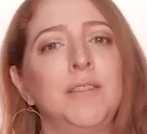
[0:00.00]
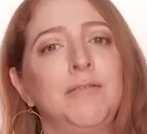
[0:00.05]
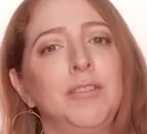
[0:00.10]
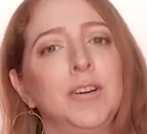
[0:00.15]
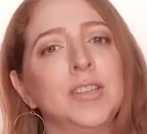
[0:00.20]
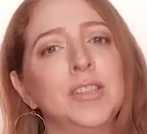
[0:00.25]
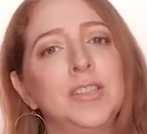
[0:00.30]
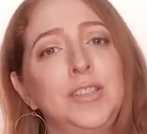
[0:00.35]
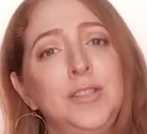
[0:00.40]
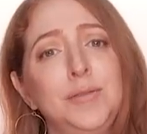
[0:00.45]
if
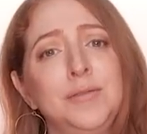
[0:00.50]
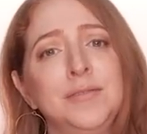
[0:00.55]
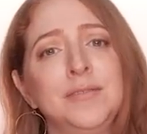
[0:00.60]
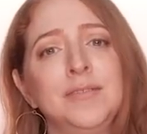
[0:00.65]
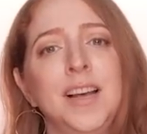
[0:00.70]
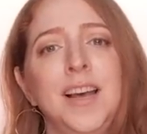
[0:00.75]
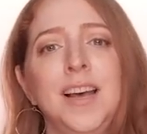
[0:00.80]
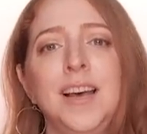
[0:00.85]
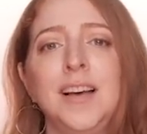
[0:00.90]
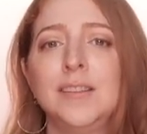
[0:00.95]
you're a
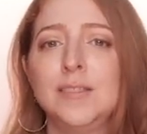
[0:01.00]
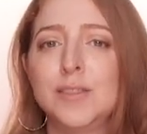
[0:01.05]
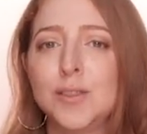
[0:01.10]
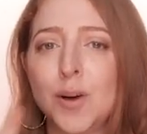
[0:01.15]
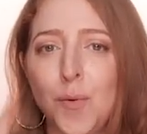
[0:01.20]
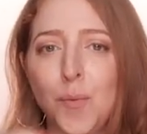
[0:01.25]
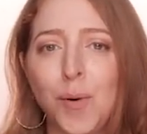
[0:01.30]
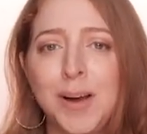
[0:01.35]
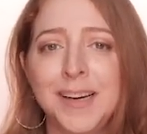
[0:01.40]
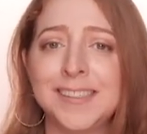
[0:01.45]
student,
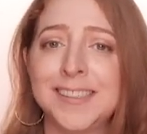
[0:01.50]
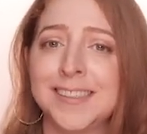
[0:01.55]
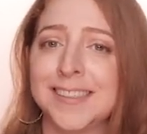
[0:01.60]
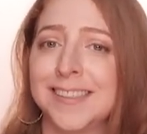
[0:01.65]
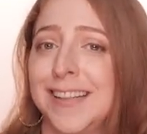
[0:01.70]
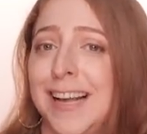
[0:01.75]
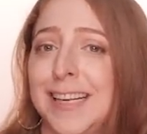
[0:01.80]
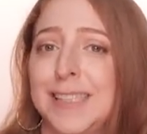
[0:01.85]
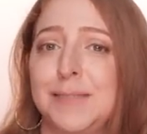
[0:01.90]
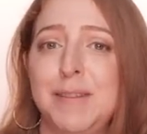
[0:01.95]
don't wait until
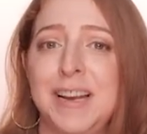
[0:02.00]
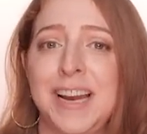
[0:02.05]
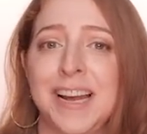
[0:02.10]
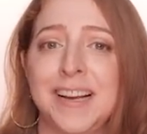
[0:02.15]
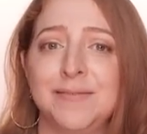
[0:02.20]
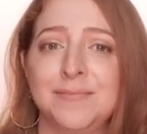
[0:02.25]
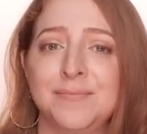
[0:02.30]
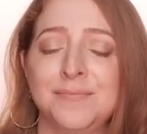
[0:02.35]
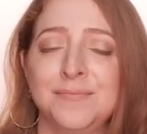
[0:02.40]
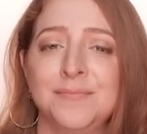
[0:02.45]
the last
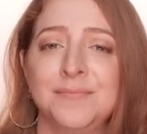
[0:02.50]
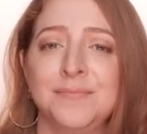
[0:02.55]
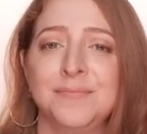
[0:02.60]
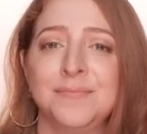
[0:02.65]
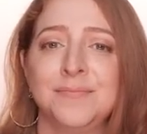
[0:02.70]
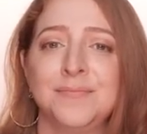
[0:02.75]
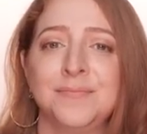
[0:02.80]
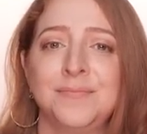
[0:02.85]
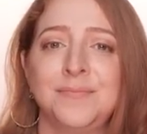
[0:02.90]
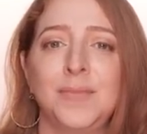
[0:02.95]
minute.
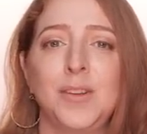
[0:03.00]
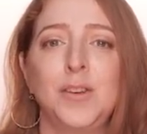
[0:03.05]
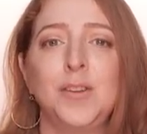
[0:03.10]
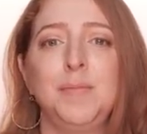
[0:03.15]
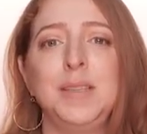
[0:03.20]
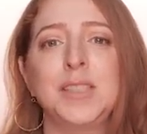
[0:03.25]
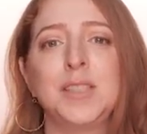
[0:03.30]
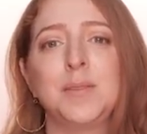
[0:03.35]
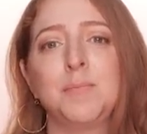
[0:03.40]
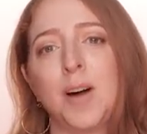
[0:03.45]

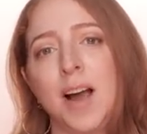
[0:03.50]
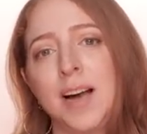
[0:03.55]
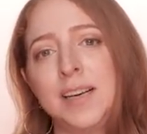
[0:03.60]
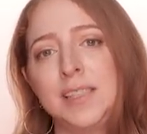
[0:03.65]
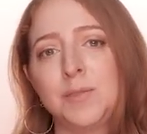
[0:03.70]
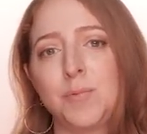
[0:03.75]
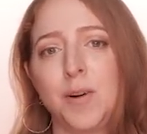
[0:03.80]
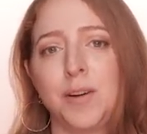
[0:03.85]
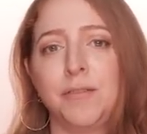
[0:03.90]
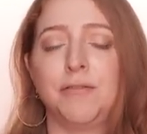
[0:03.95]
You'd be
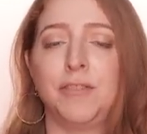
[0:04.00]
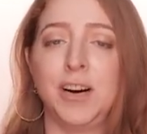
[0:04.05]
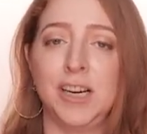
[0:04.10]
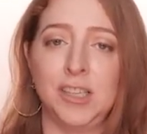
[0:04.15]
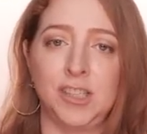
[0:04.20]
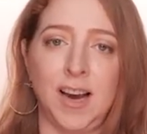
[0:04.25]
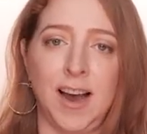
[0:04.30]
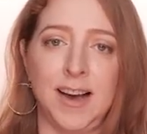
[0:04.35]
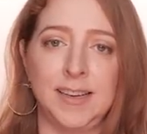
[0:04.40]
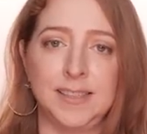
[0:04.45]
surprised what
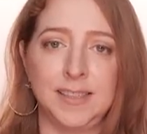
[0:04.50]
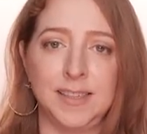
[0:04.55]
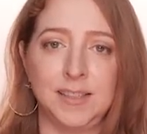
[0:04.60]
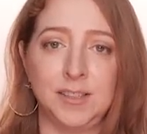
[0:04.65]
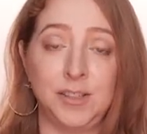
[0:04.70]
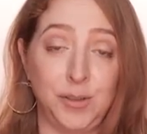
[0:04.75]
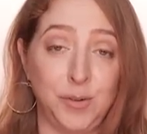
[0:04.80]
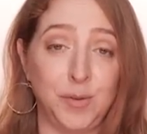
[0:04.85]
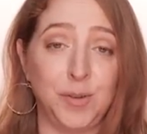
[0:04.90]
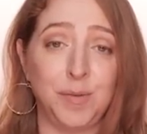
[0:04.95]
fresh eyes
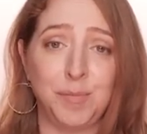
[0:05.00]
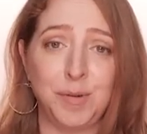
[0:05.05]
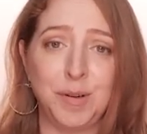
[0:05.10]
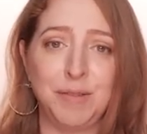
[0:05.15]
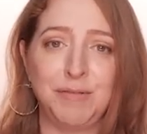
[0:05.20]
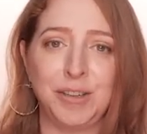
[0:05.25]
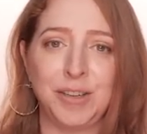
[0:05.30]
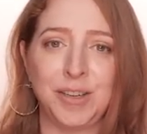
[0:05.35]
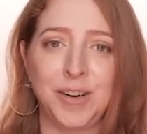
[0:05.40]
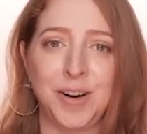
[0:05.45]
can do to
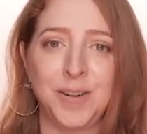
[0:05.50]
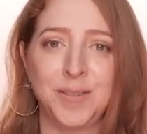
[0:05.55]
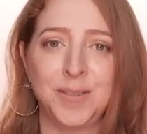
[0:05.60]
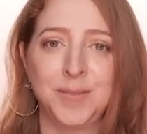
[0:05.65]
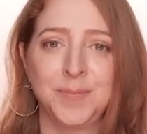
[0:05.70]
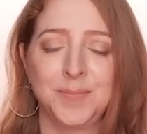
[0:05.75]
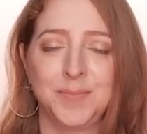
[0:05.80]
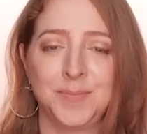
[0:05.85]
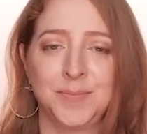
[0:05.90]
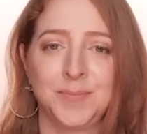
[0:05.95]
improve your code.